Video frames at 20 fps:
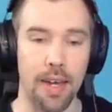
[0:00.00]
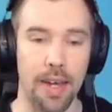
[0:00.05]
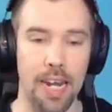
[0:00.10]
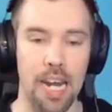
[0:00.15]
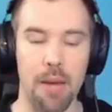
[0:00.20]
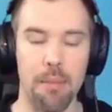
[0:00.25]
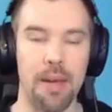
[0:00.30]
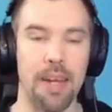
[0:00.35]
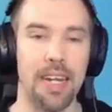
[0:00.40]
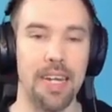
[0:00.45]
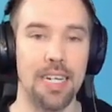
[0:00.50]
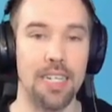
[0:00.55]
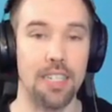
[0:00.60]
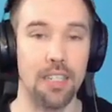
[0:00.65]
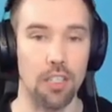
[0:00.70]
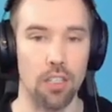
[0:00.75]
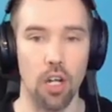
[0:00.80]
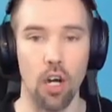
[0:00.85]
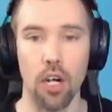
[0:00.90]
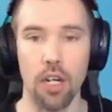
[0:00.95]
and I made it
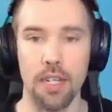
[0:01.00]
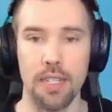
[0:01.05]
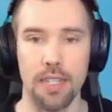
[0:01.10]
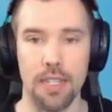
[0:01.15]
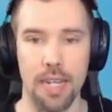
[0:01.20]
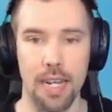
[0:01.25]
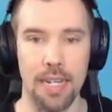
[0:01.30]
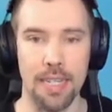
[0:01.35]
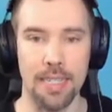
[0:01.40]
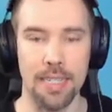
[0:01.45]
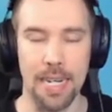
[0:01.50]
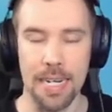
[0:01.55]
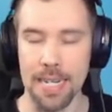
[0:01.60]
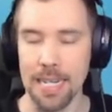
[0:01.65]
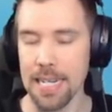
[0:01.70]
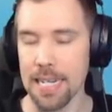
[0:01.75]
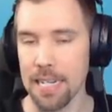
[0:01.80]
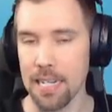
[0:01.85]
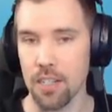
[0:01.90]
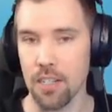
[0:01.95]
as long as I
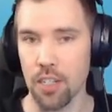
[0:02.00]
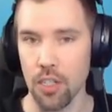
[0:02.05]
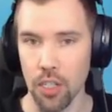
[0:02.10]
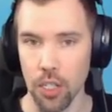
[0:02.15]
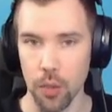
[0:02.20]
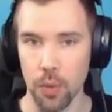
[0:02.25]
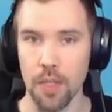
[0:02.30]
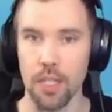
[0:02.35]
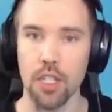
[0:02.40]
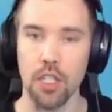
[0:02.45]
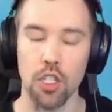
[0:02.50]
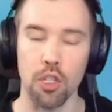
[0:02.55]
needed to do it.